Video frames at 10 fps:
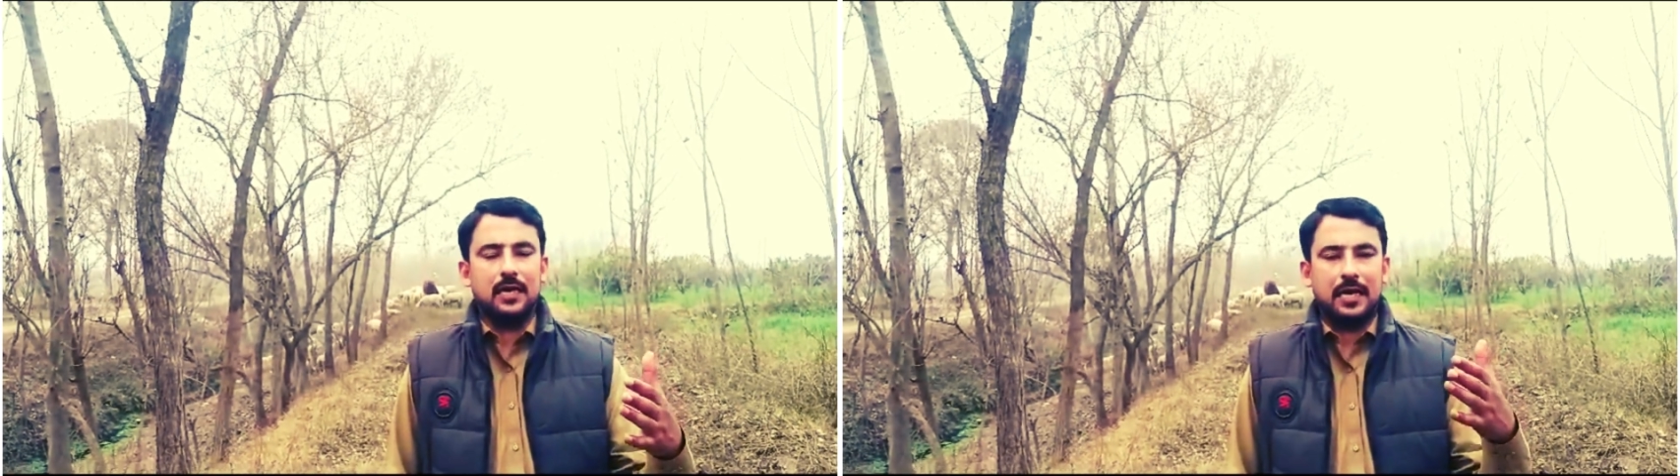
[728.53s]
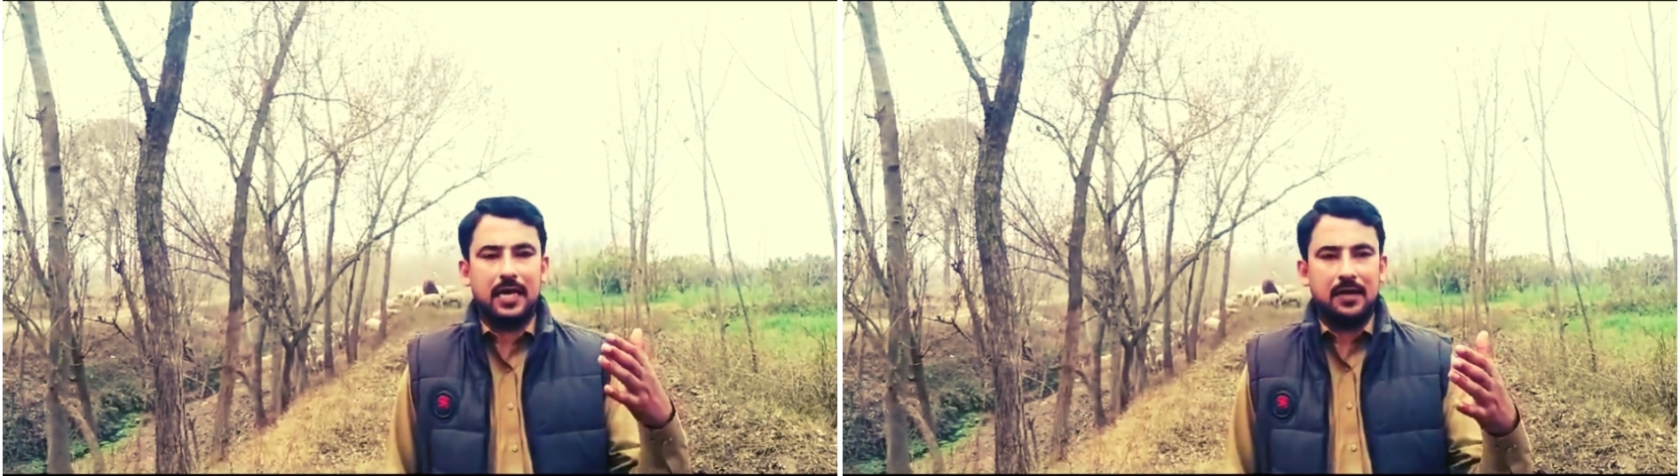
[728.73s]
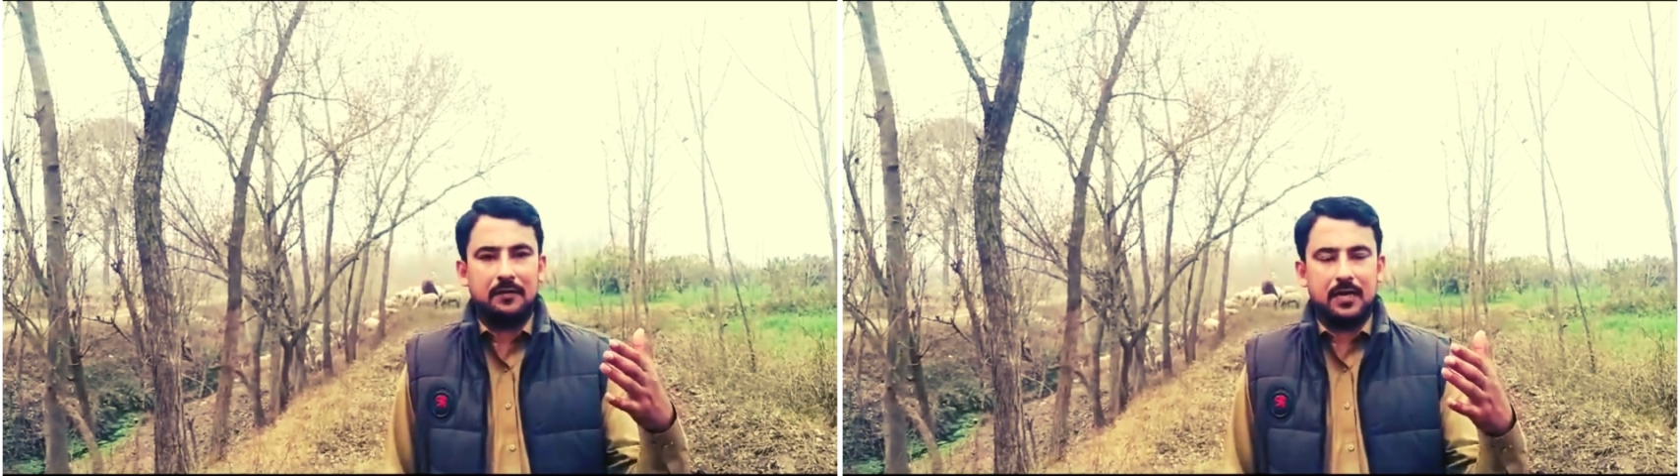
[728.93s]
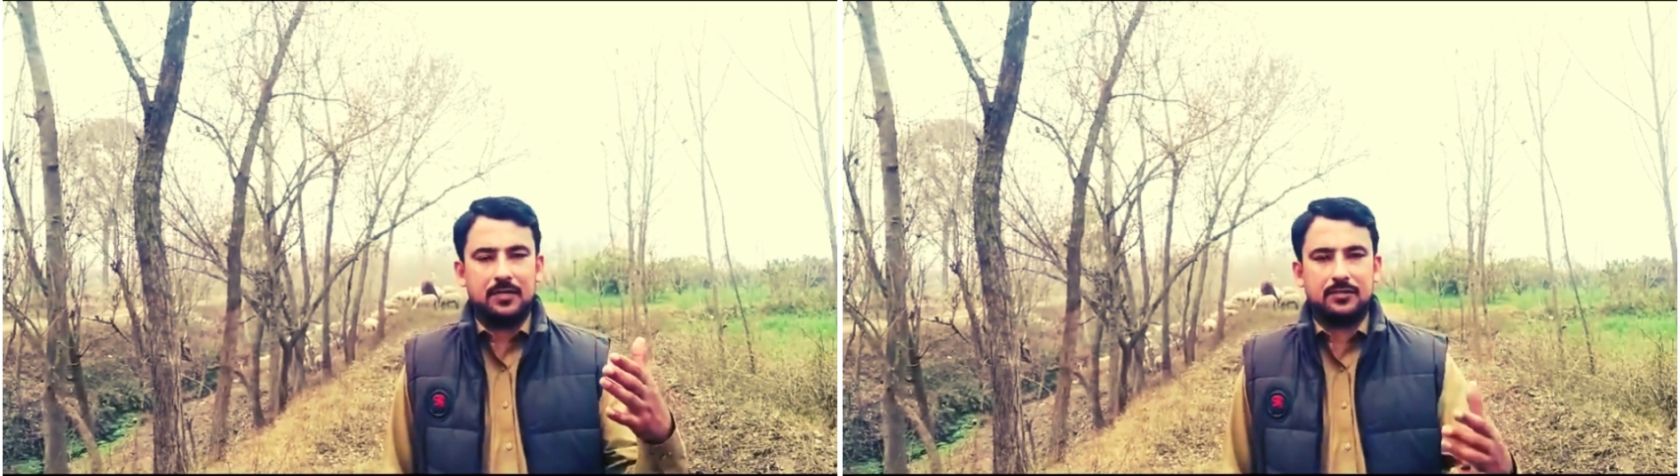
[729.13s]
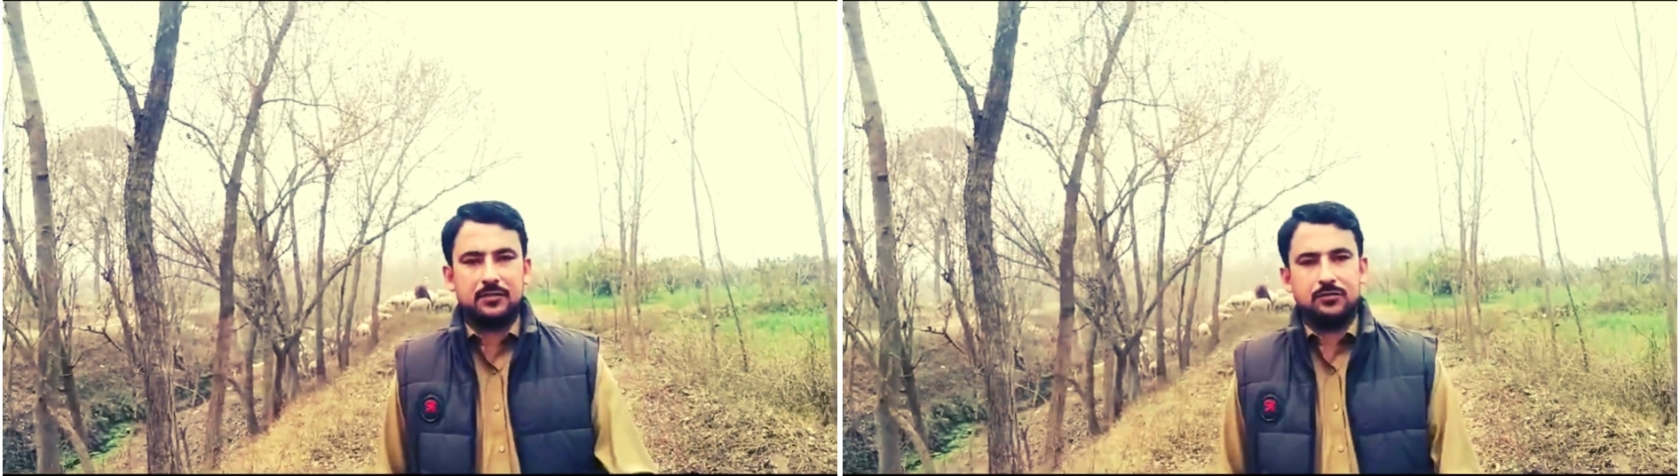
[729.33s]
and I will
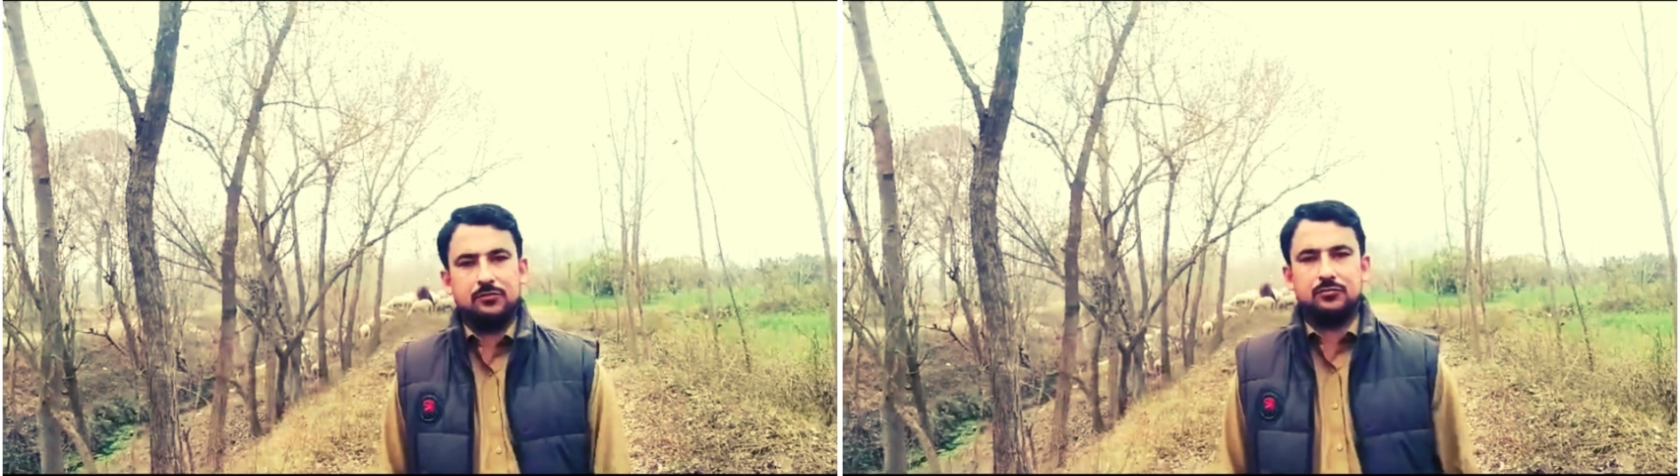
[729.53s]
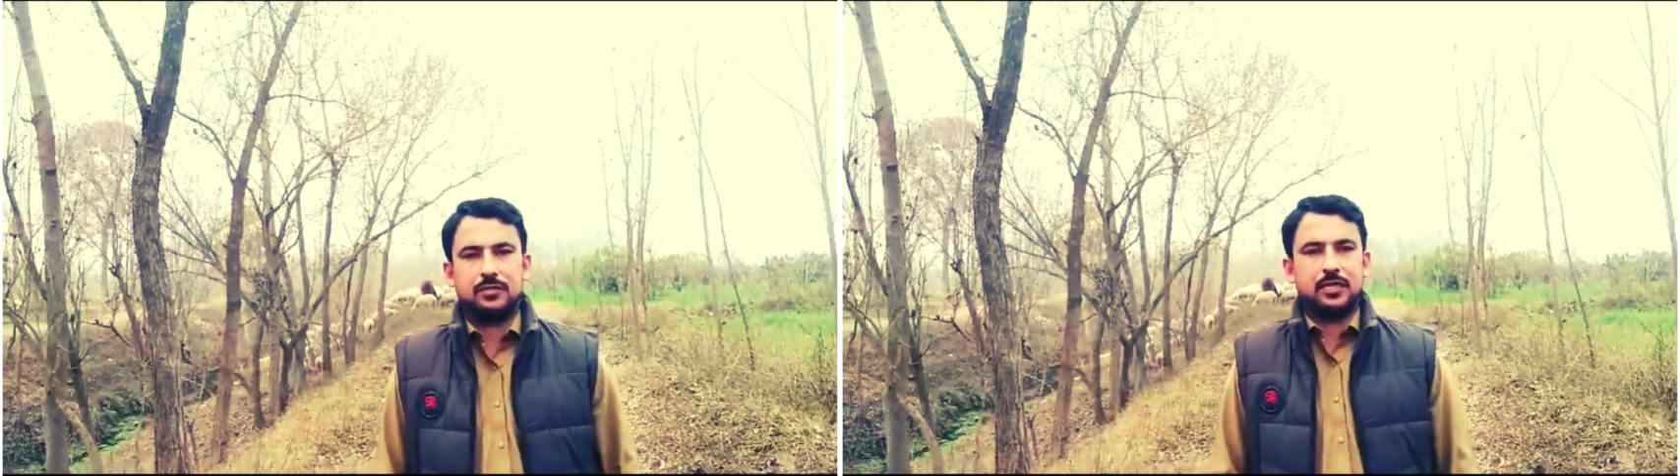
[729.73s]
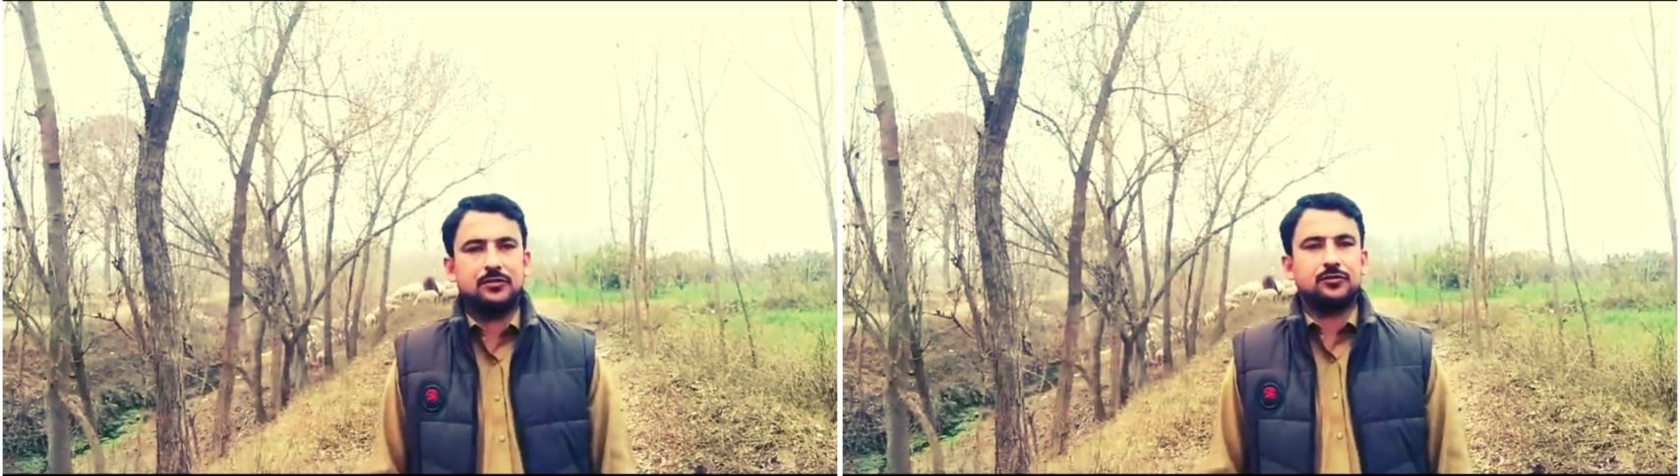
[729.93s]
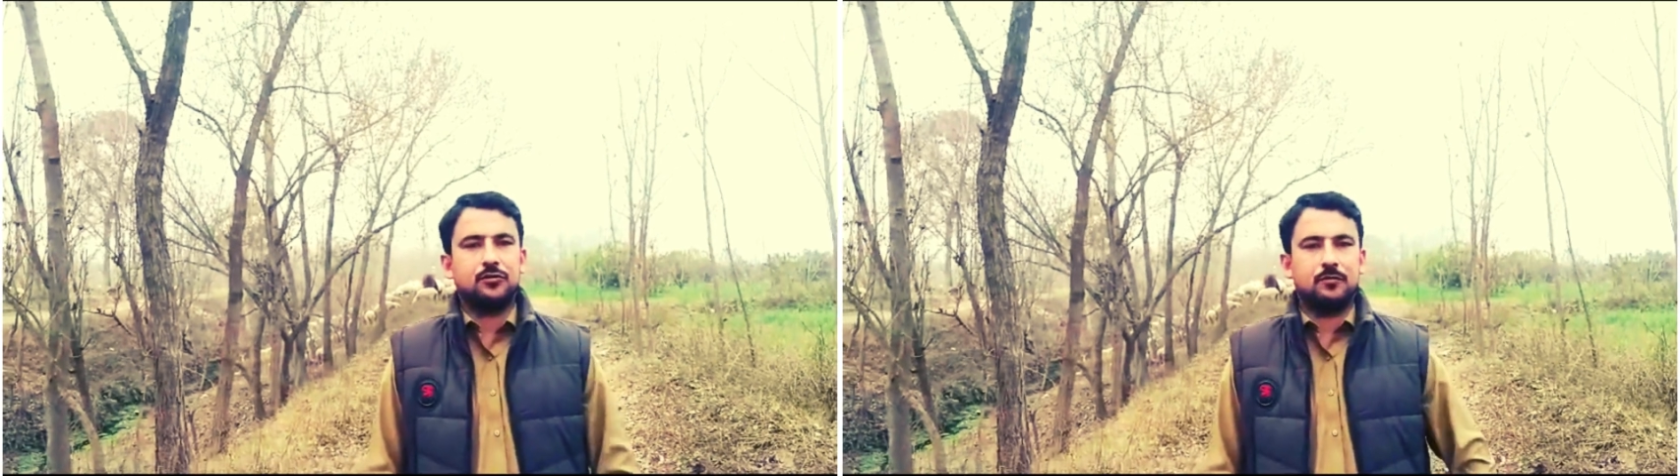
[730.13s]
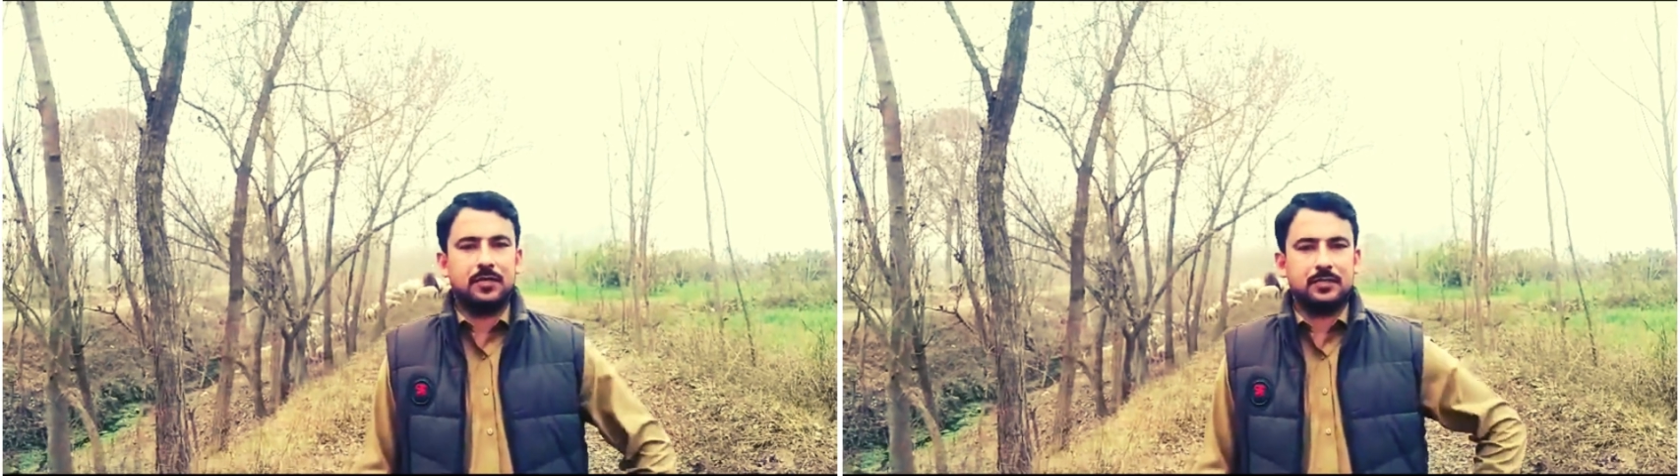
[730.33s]
answer to you. Thank you
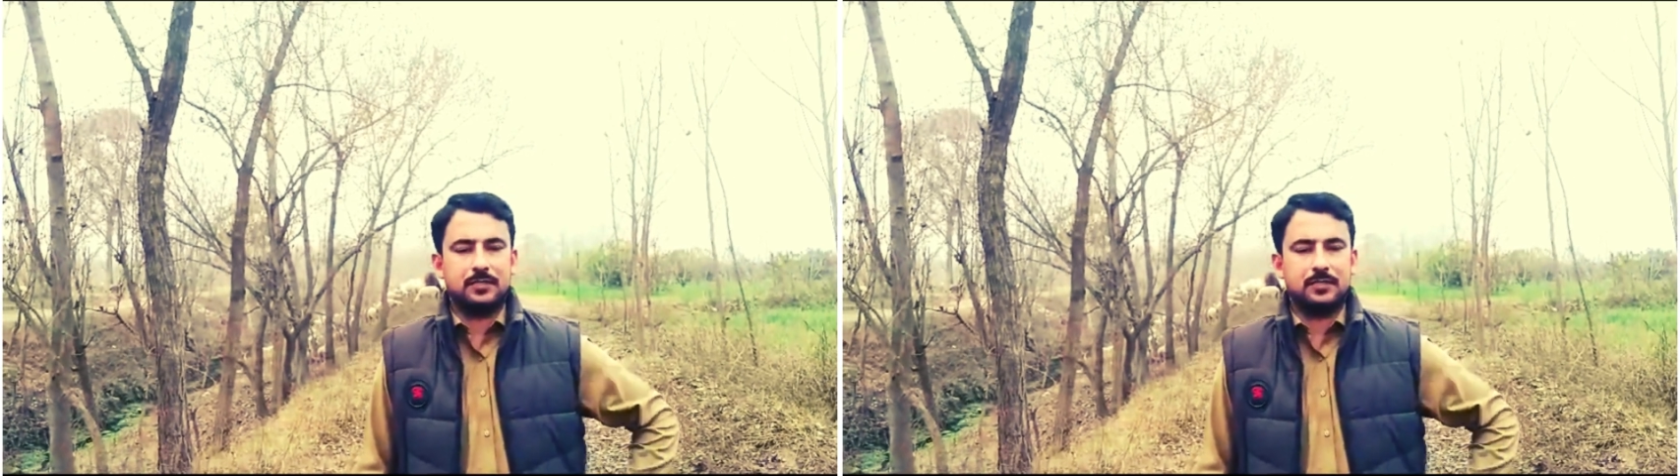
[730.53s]
so much.